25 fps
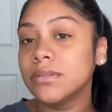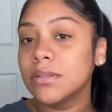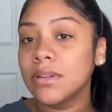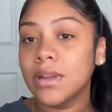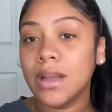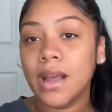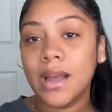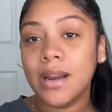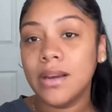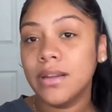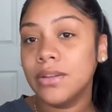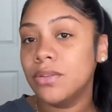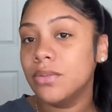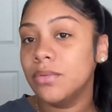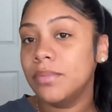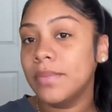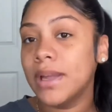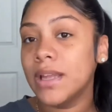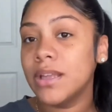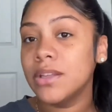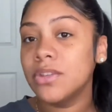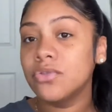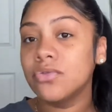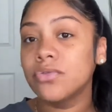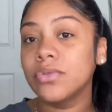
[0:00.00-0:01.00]
I didn't do my
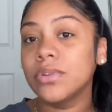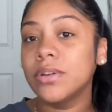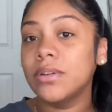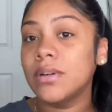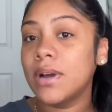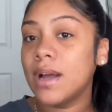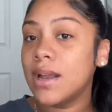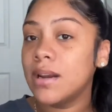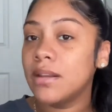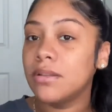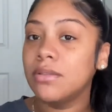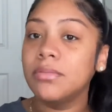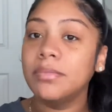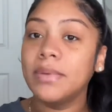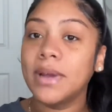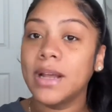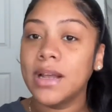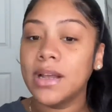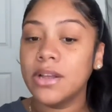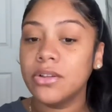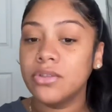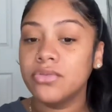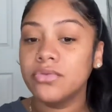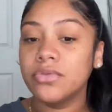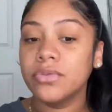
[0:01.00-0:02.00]
intro. I didn't do my
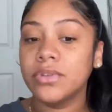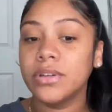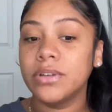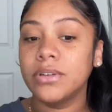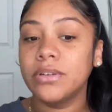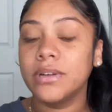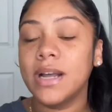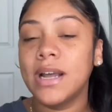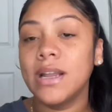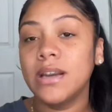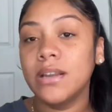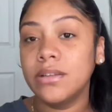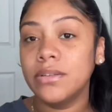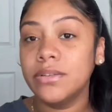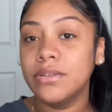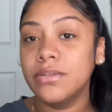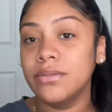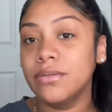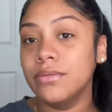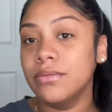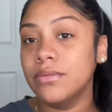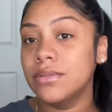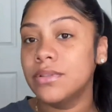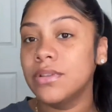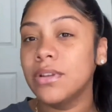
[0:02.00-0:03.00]
outro. I didn't
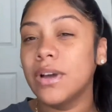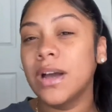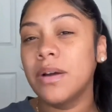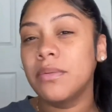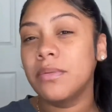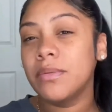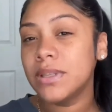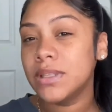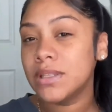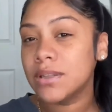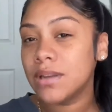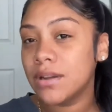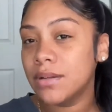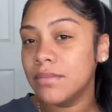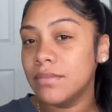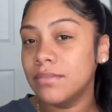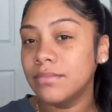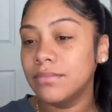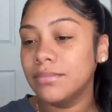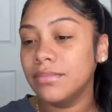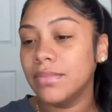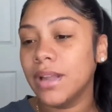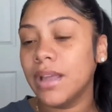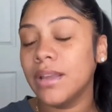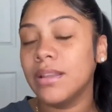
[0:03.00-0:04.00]
do, so I always
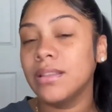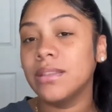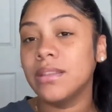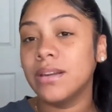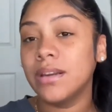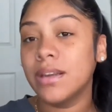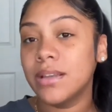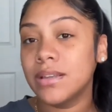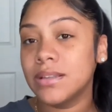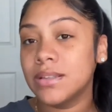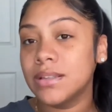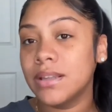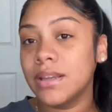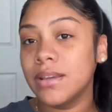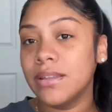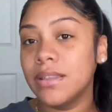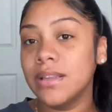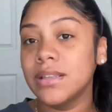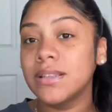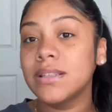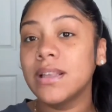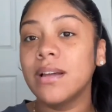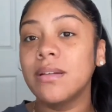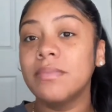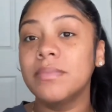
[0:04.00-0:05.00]
come like the next day.
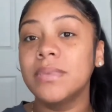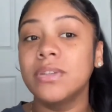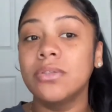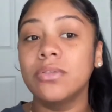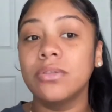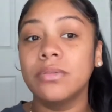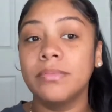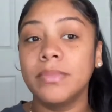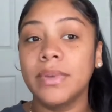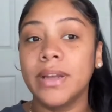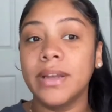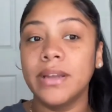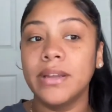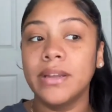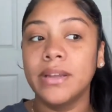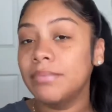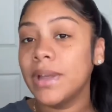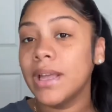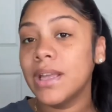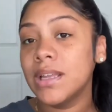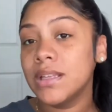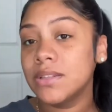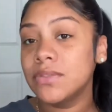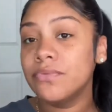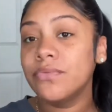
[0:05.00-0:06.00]
That's how I've been doing my
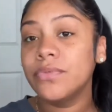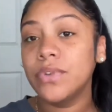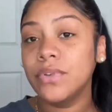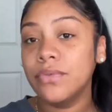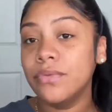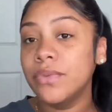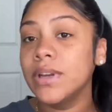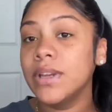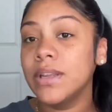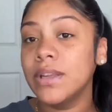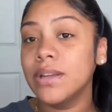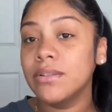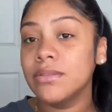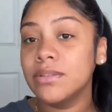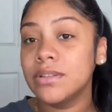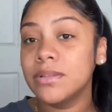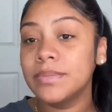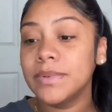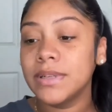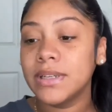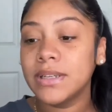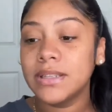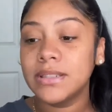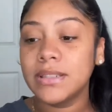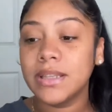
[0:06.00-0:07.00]
past few videos
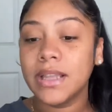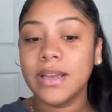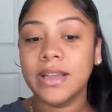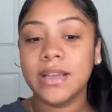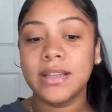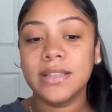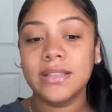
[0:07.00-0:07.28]
because like I